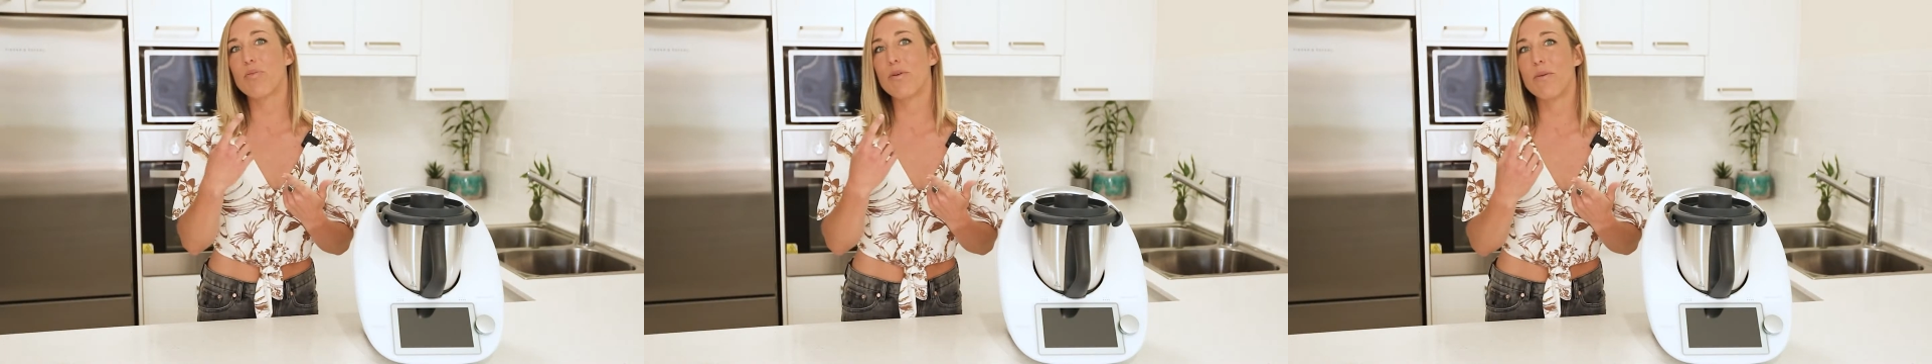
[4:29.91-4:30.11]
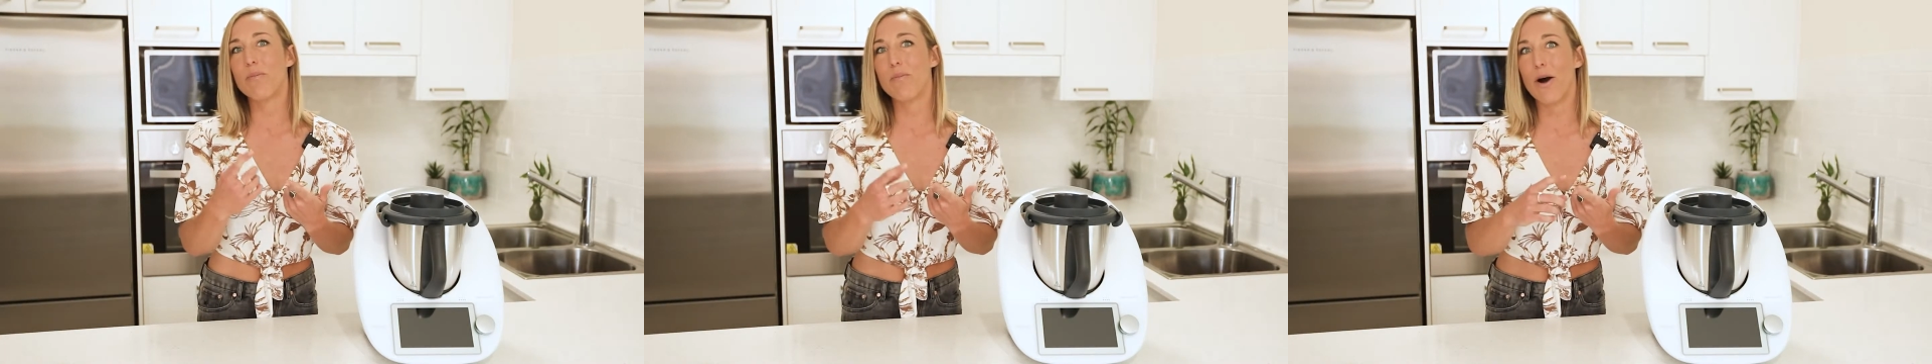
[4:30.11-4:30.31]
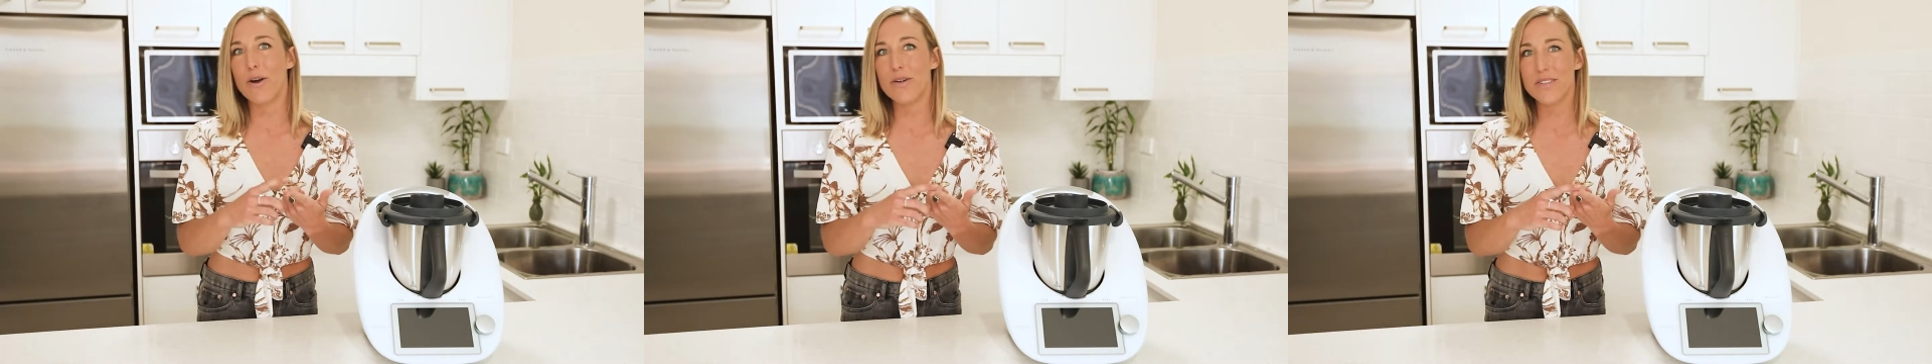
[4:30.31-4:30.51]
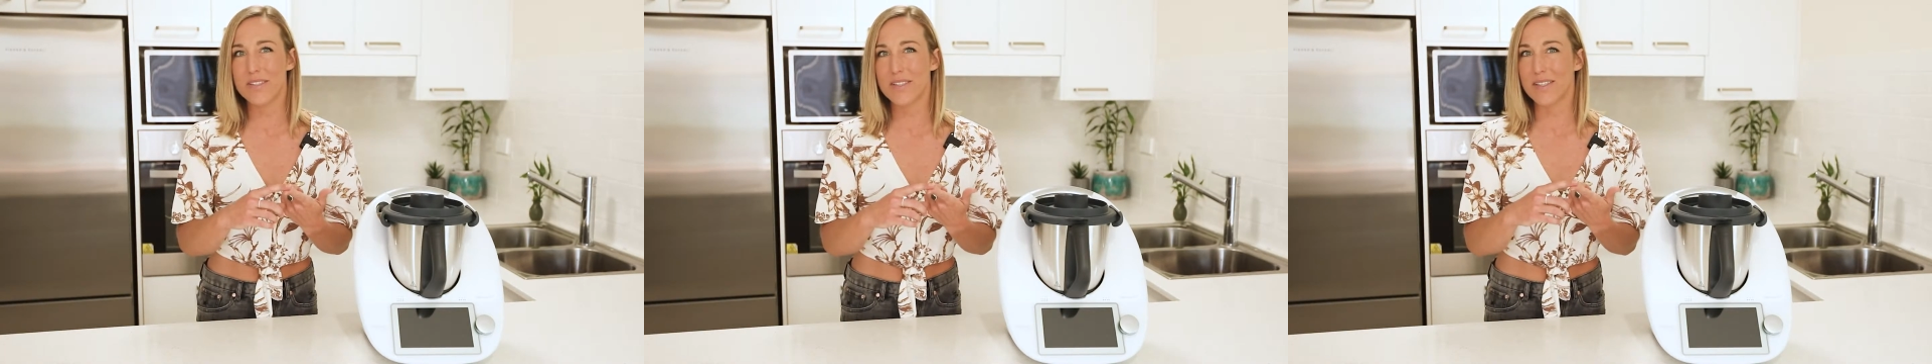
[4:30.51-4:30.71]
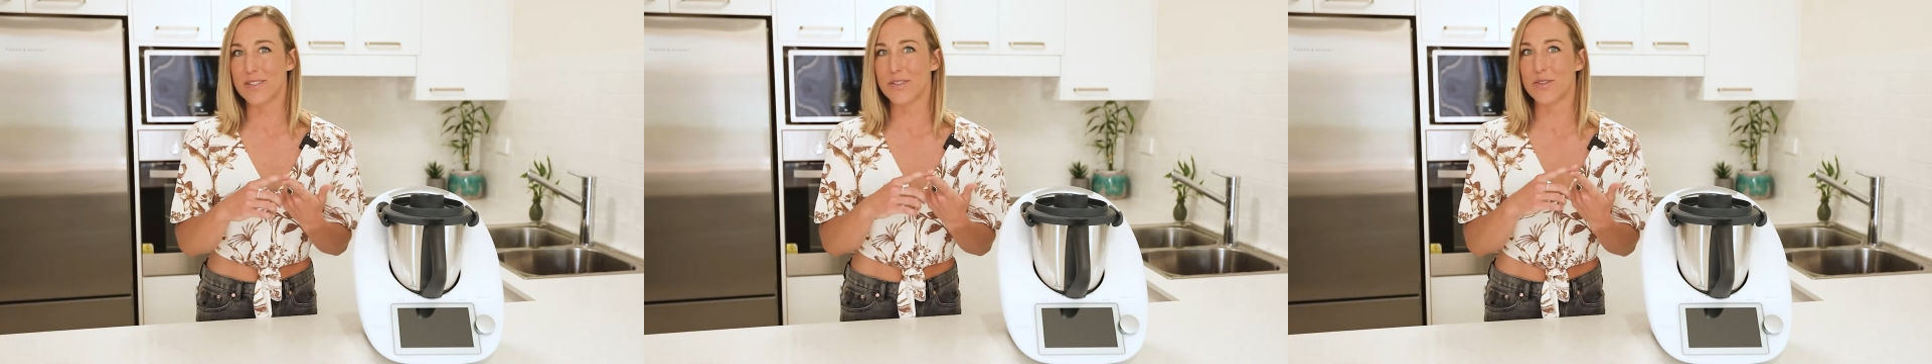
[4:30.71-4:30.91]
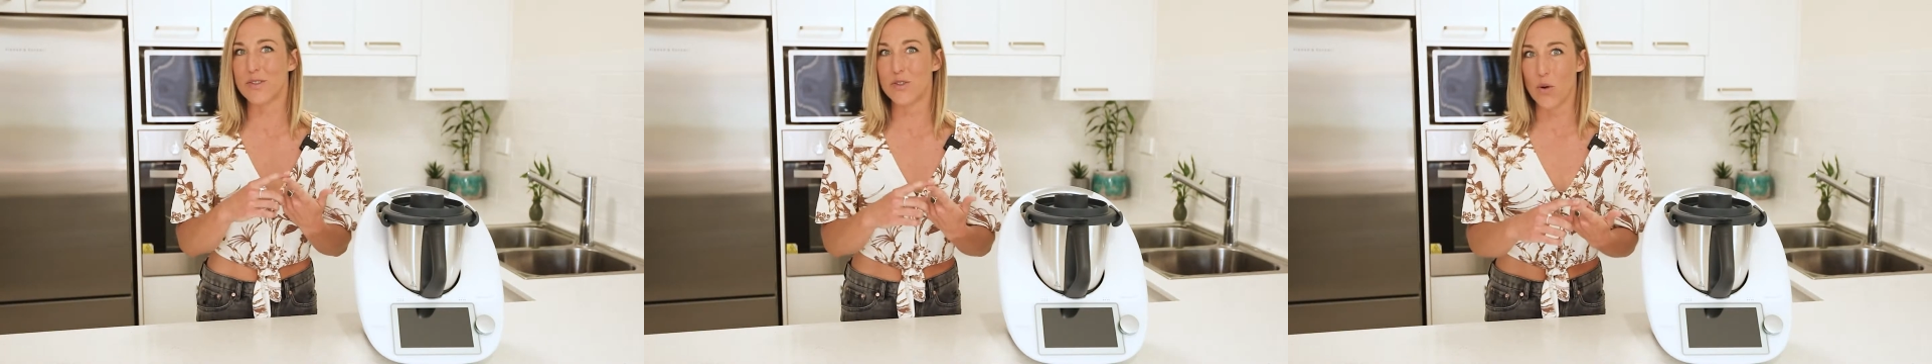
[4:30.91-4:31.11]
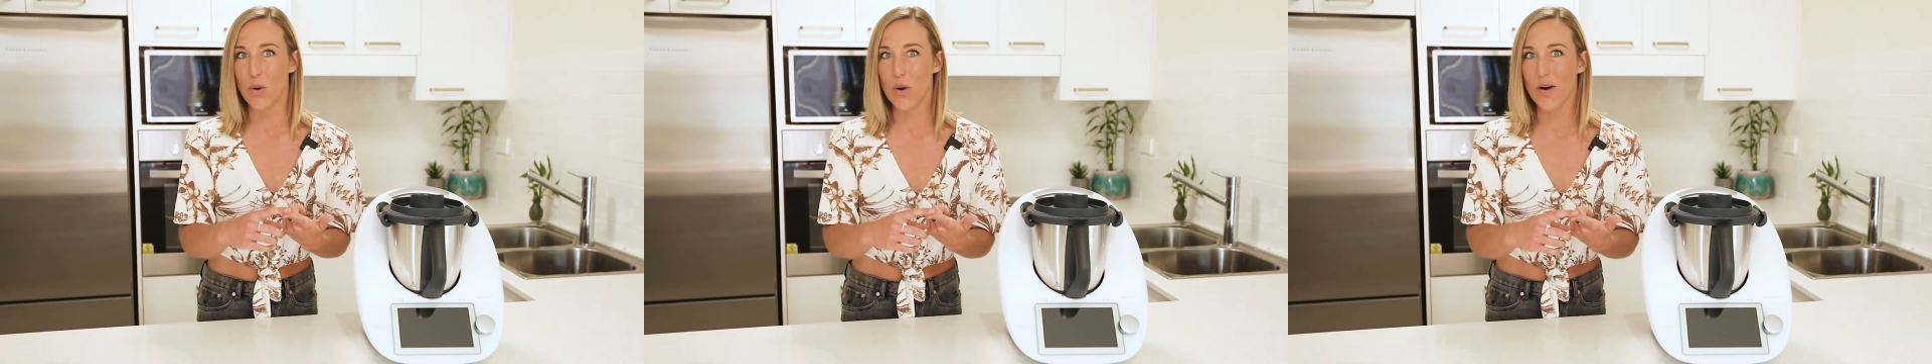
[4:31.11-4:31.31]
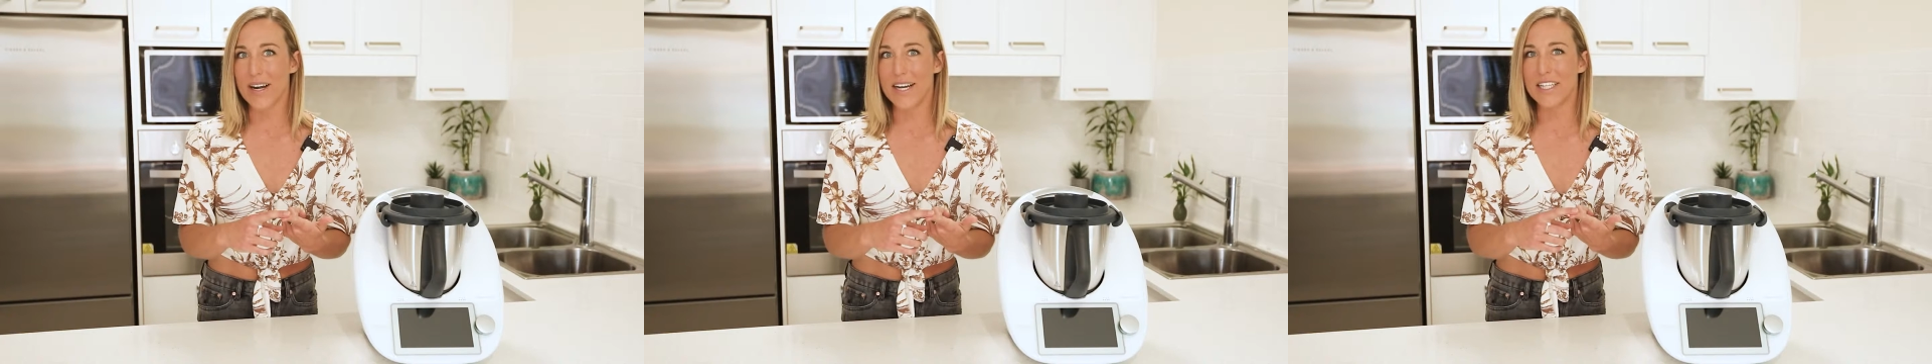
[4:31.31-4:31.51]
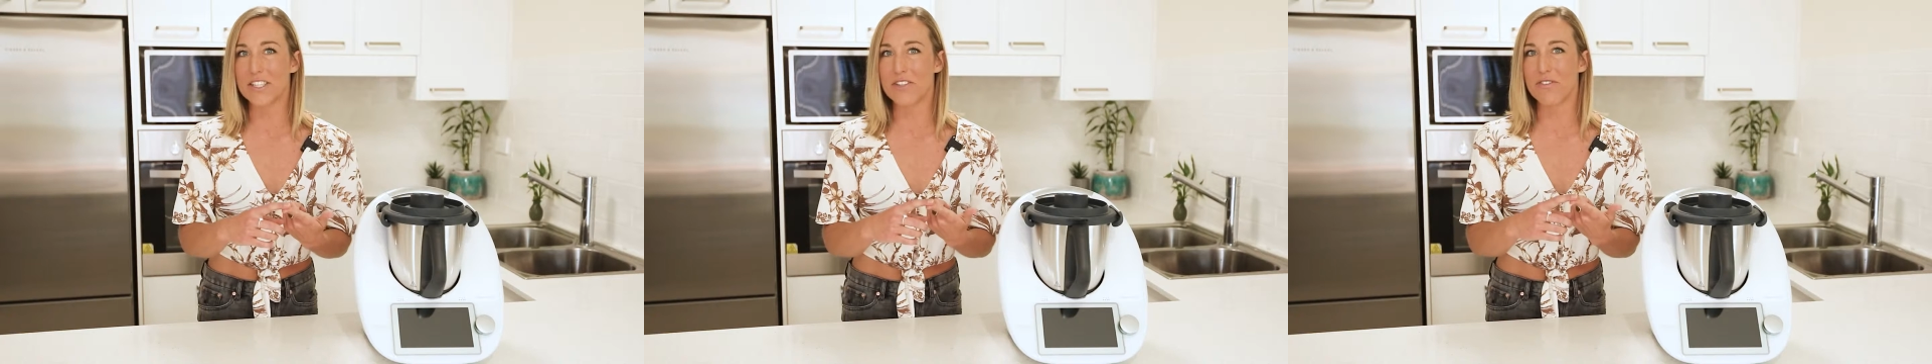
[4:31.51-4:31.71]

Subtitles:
promotes the storage